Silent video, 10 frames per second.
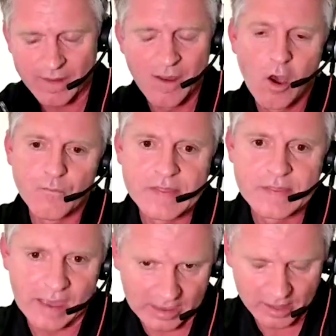
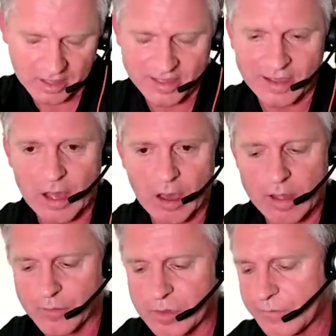ridiculously low levels
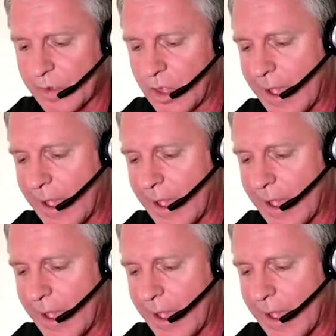of light.